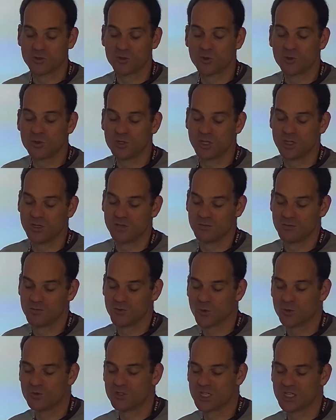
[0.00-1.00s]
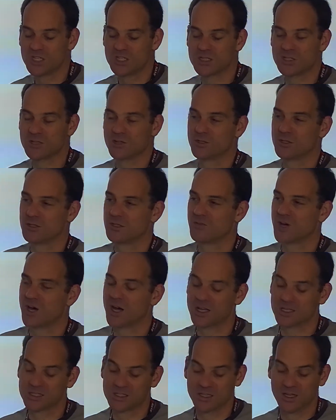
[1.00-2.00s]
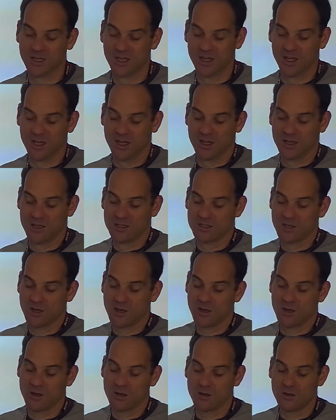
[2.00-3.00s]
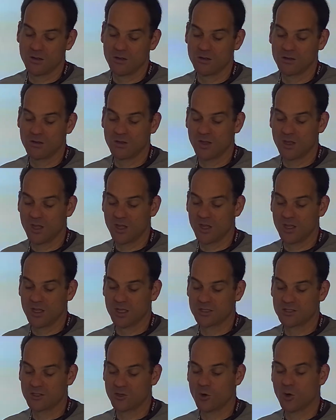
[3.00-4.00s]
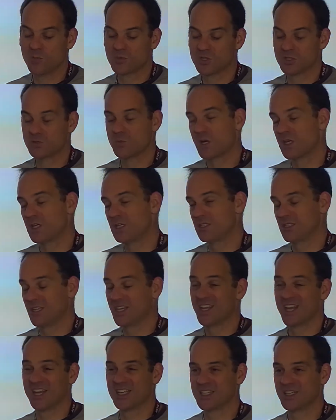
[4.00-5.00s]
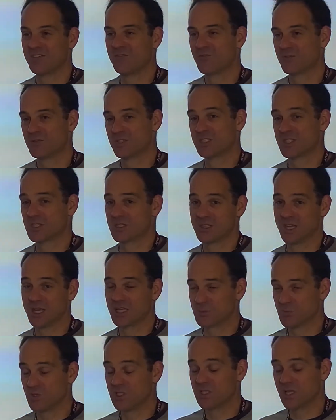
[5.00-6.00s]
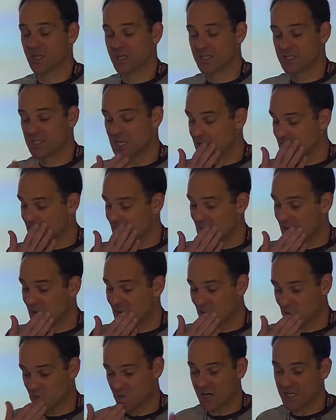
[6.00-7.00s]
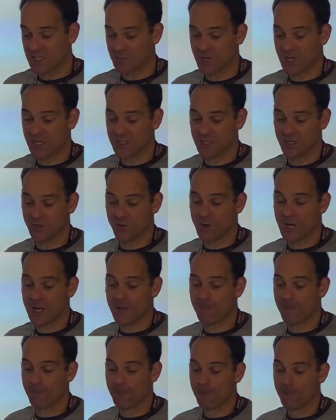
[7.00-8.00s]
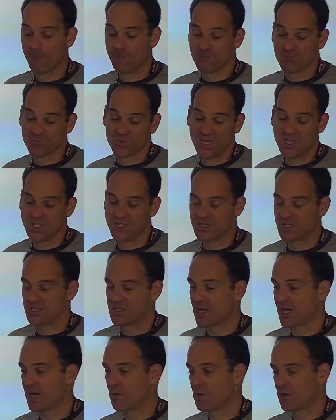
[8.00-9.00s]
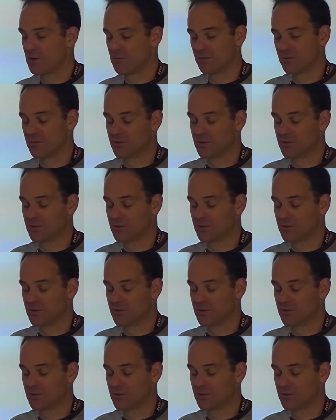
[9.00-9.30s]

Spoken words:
good citizen on your device. So there's two options. One is you can actually explicitly set the amount of scratch space in your app. So you can just say, I want